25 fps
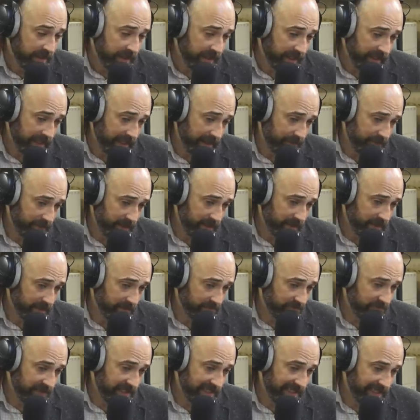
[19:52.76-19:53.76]
um, you
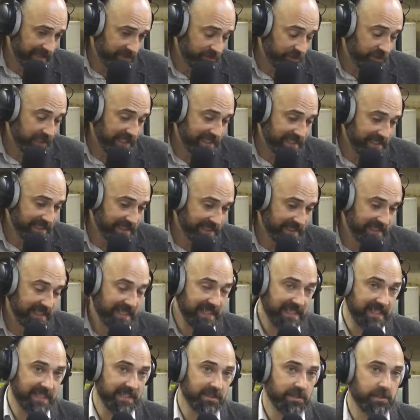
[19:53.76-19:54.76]
can really trace its
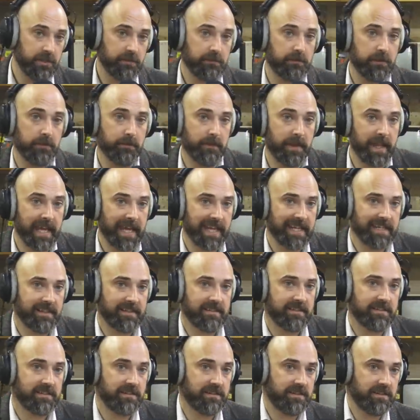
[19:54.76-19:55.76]
lineage from
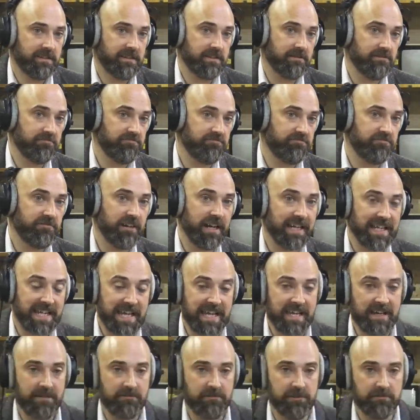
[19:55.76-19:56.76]
then to right
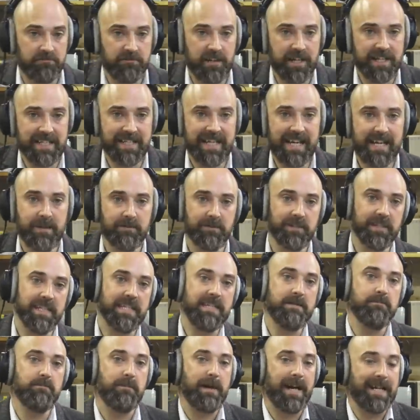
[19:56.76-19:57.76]
here and right now, and
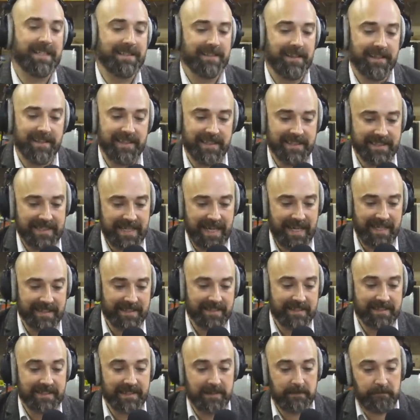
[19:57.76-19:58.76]
the impact that it's
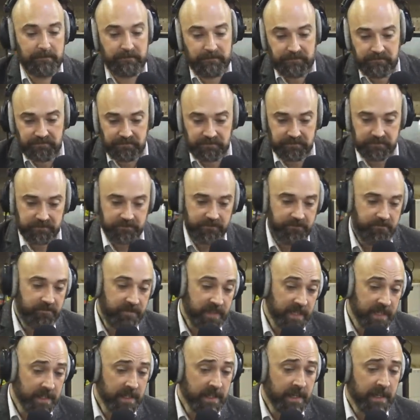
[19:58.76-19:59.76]
had. So.
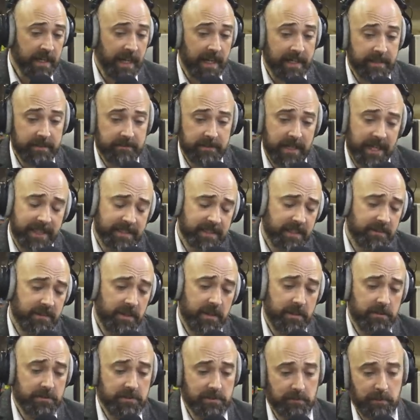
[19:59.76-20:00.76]
I, I don't
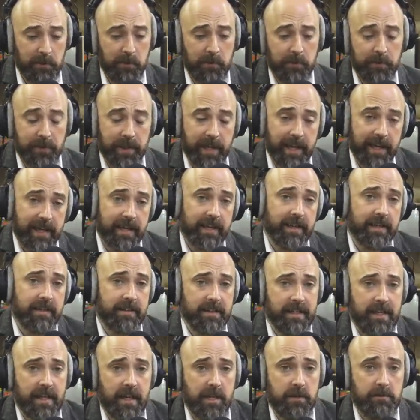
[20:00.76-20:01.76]
know who's bought that. I,
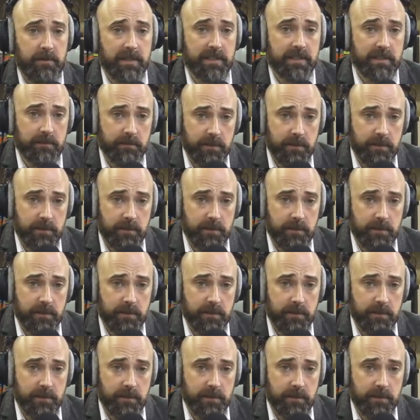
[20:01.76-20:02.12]
I, hope it's a